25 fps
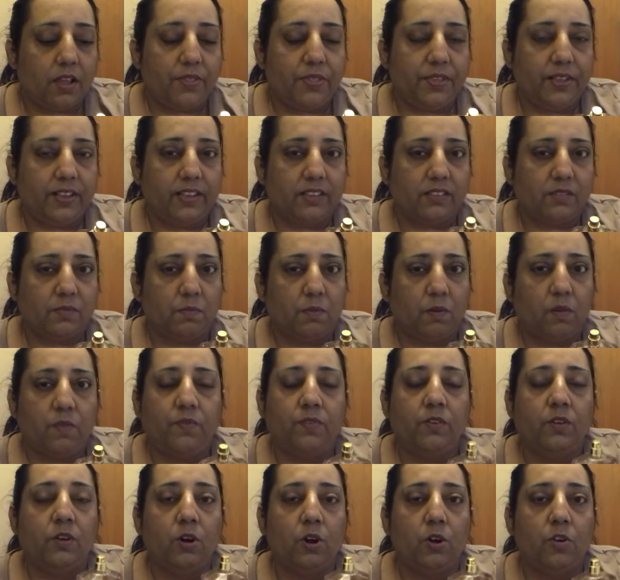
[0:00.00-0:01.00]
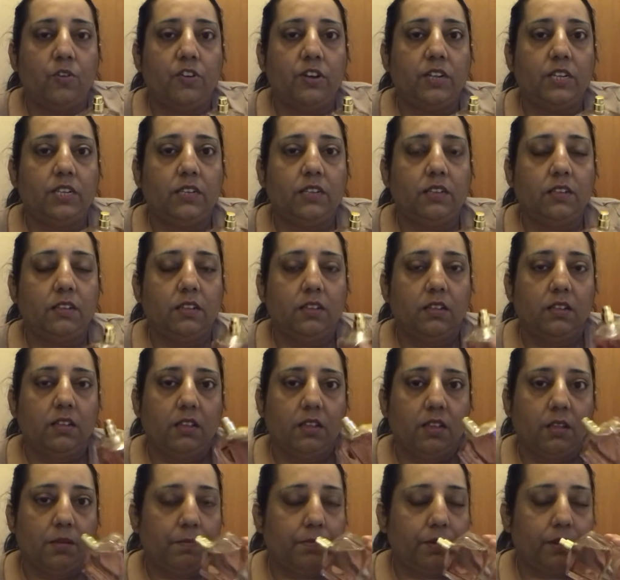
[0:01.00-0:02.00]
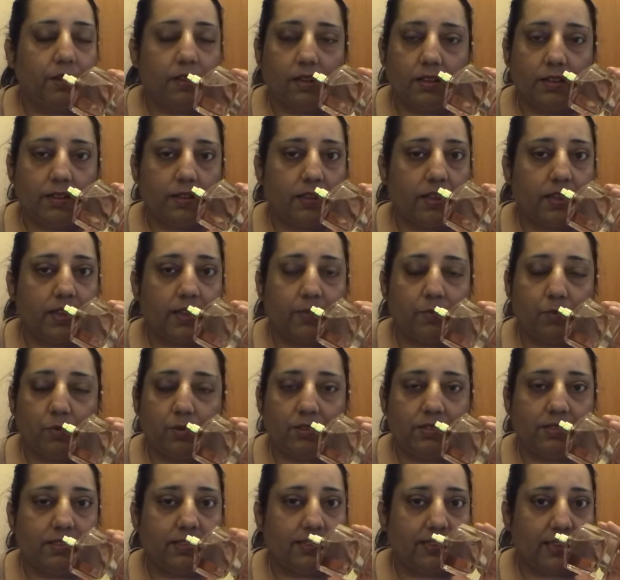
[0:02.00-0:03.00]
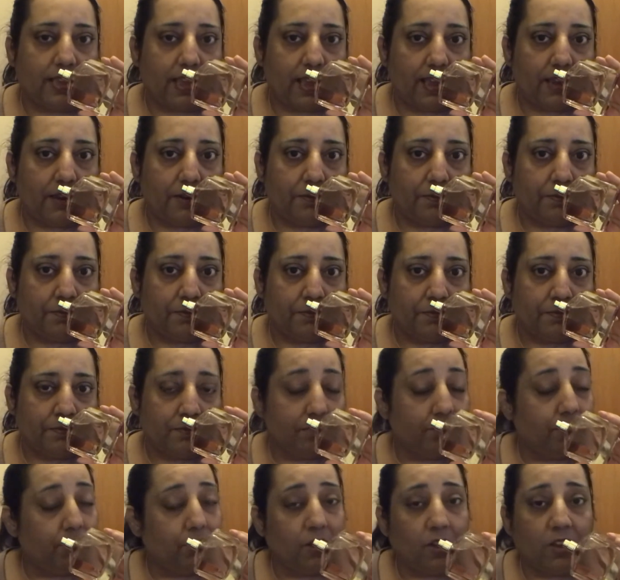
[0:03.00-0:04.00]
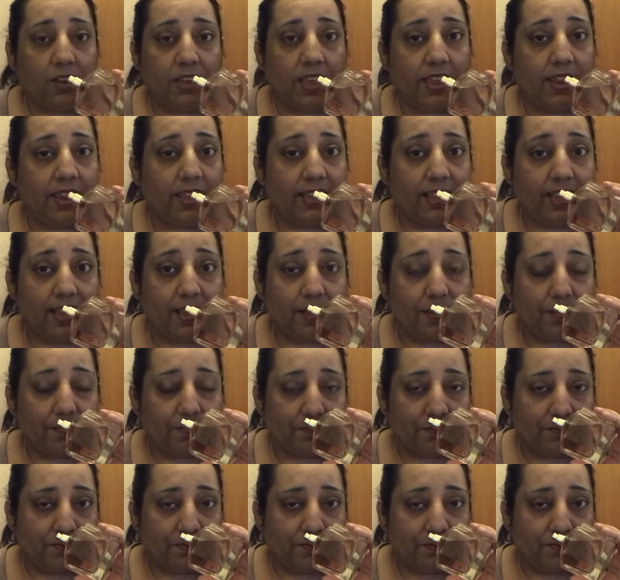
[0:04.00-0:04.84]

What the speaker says: I think it's more floral, but once again, I'm not getting it.